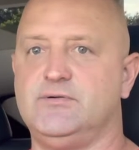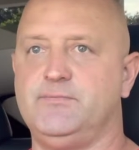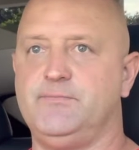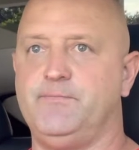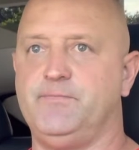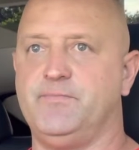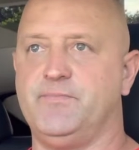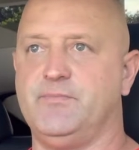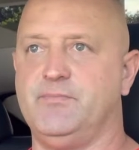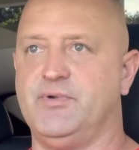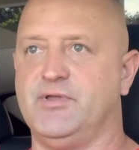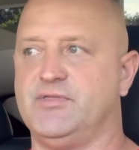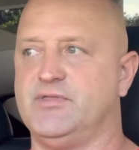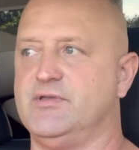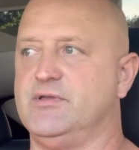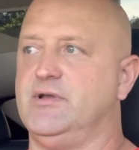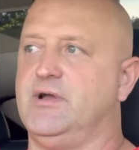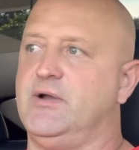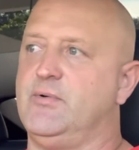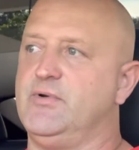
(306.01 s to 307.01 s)
But
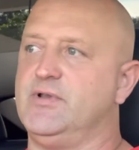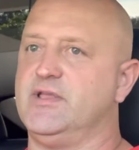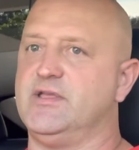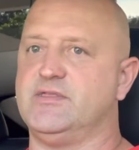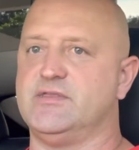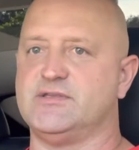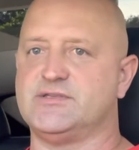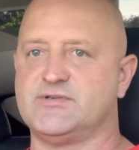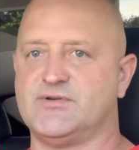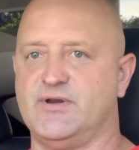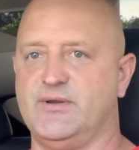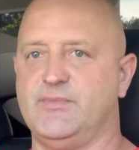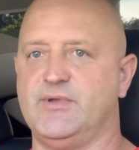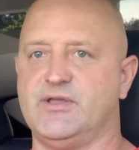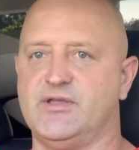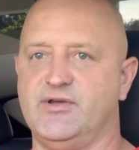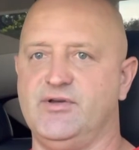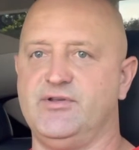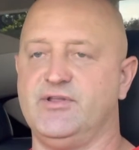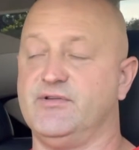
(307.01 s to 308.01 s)
I would get the
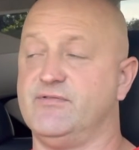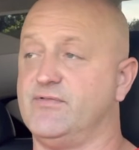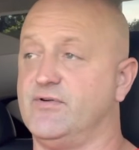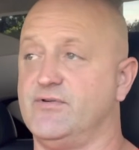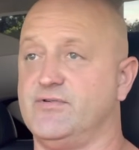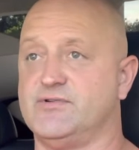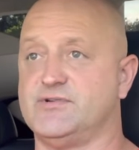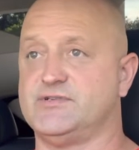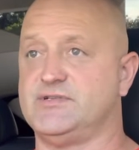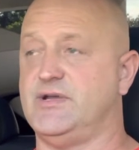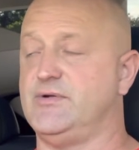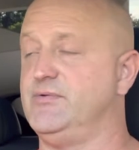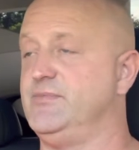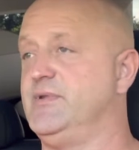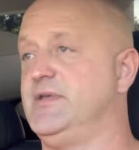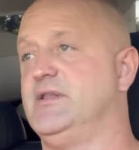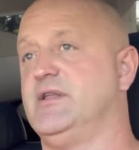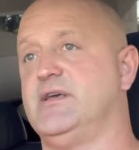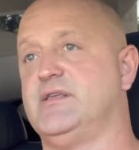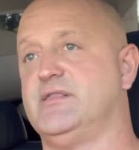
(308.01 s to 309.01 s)
ceramic coating first. That would
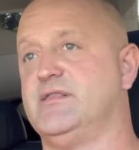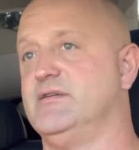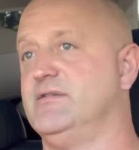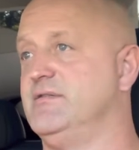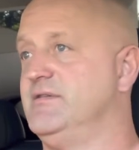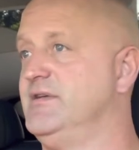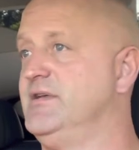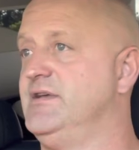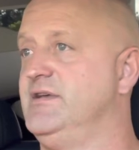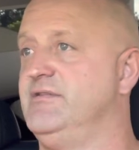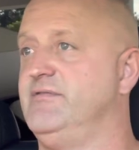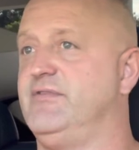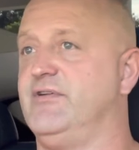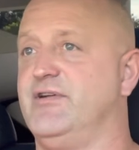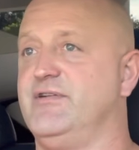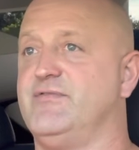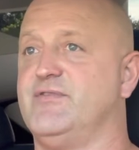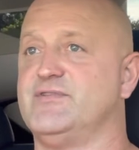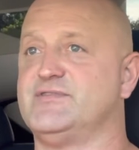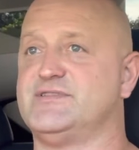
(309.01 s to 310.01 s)
be like the
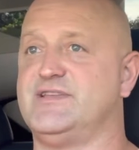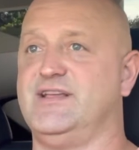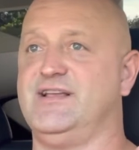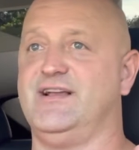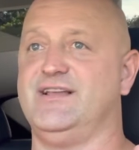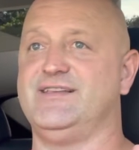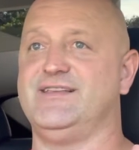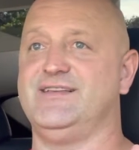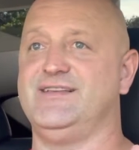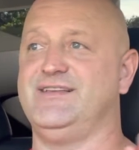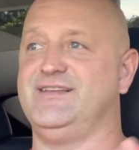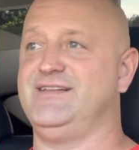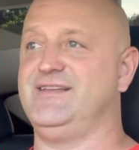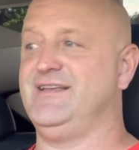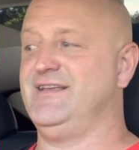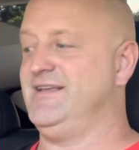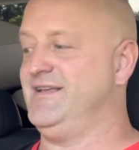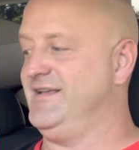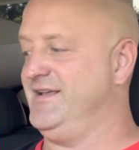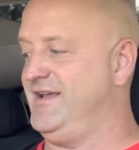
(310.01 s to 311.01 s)
very first thing I did.
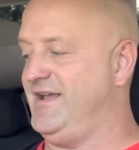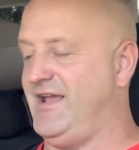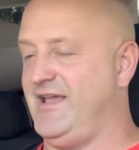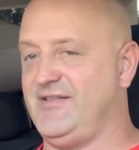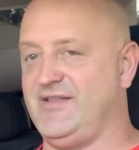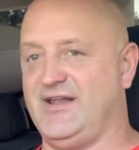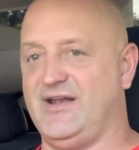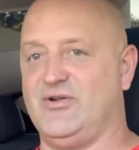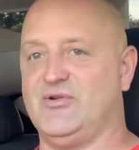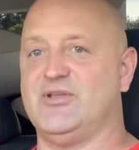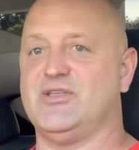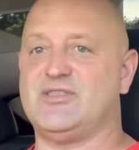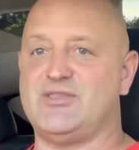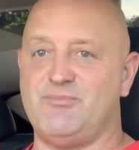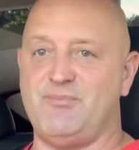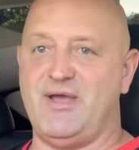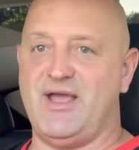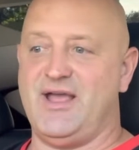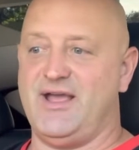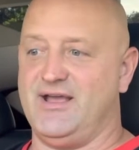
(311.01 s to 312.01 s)
And then I'll get the
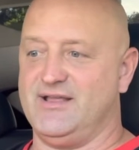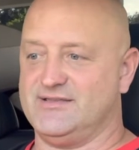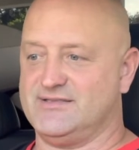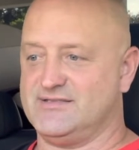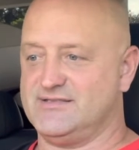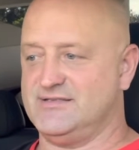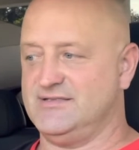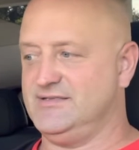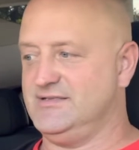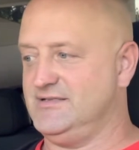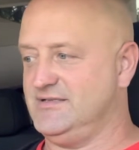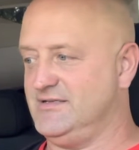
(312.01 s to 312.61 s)
mats.